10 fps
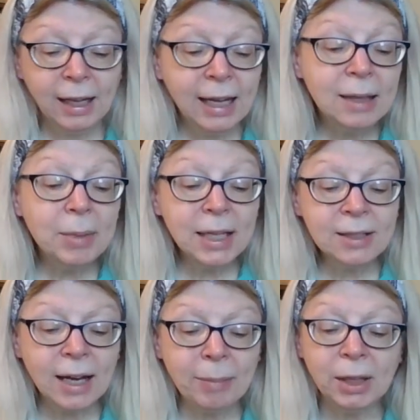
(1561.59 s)
In the
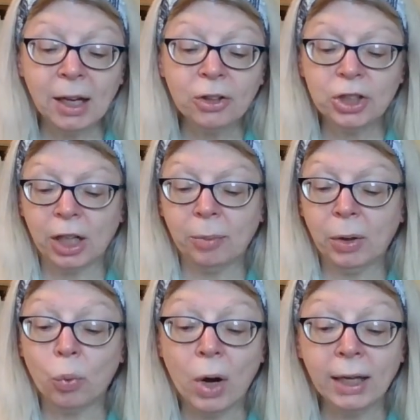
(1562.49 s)
meantime, the young
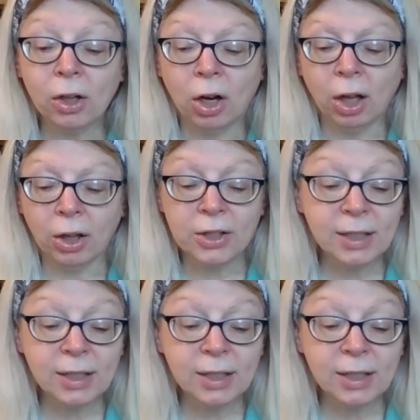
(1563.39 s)
gentlemen, one and all, are